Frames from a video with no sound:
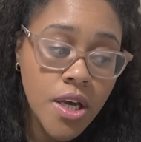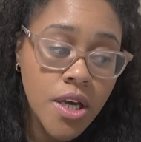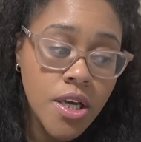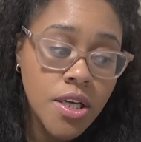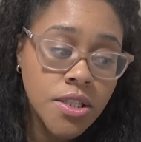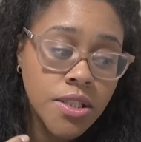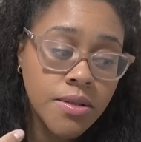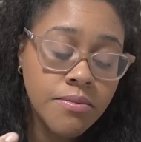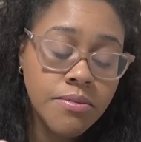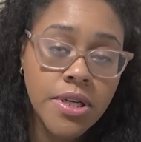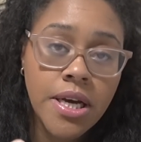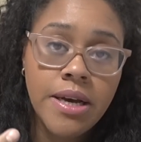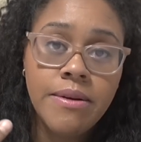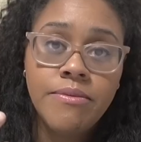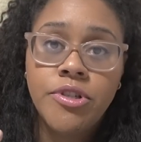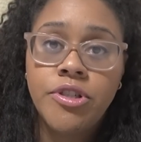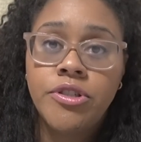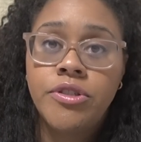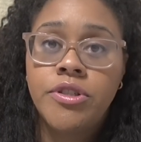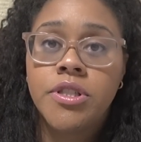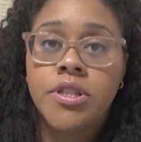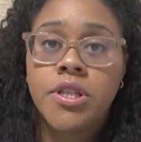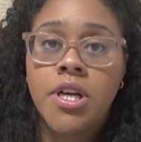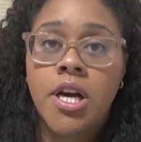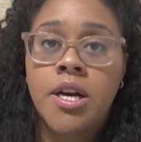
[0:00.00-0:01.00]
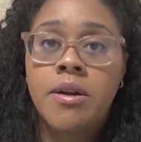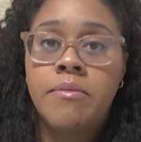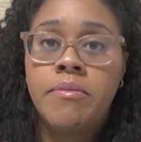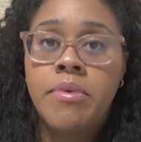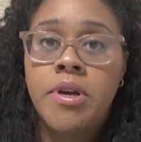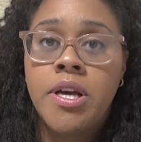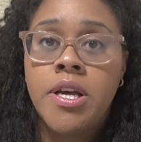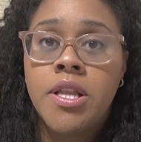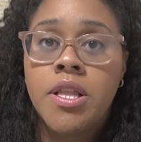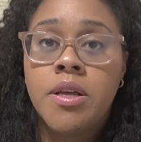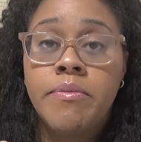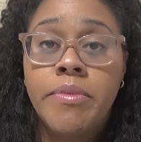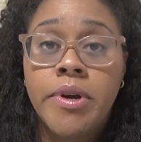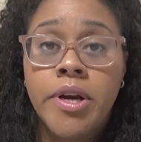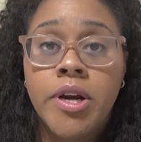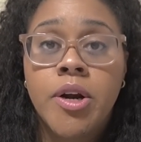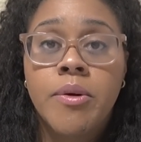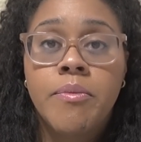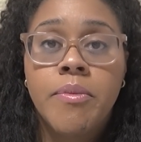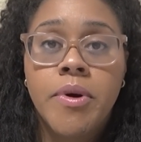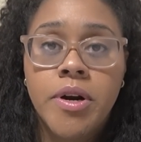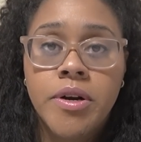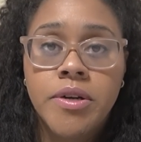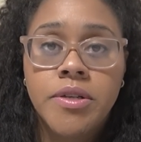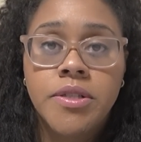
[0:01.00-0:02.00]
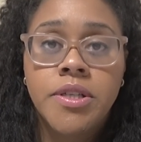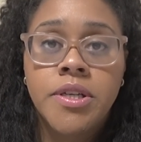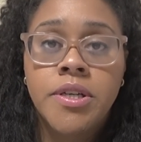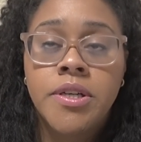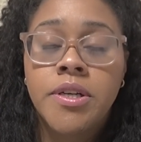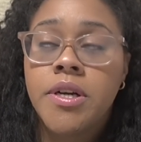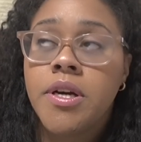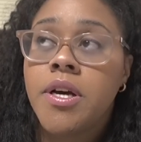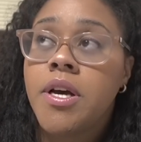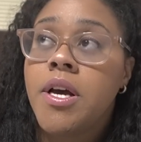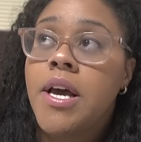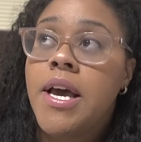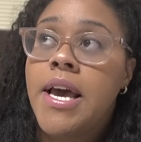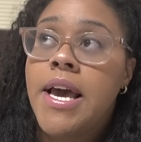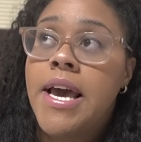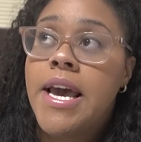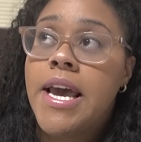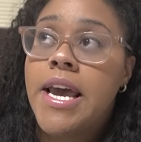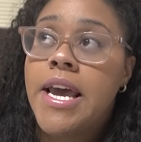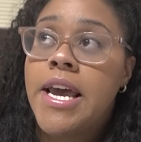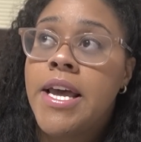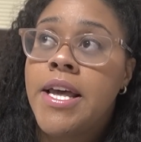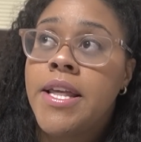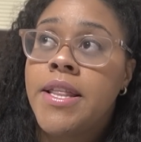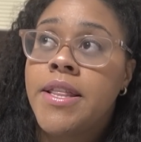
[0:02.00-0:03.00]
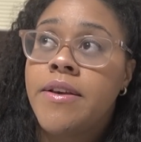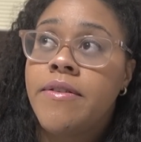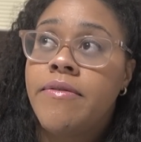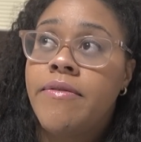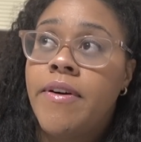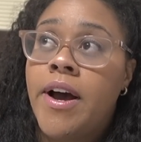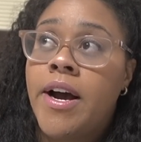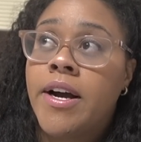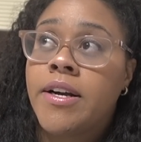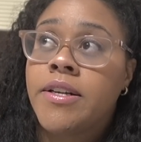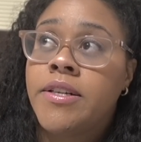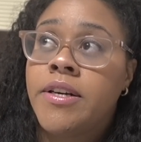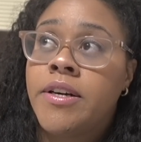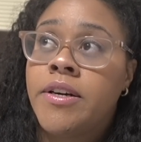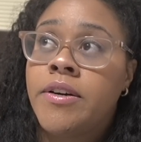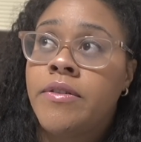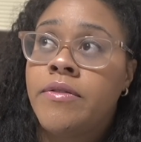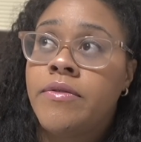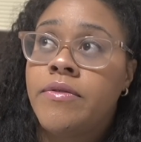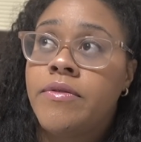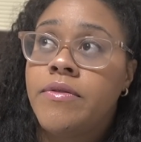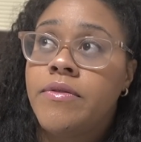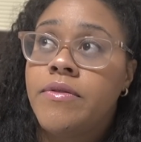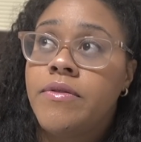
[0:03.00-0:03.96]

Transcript: sometimes you just got to be the bigger person in the fact of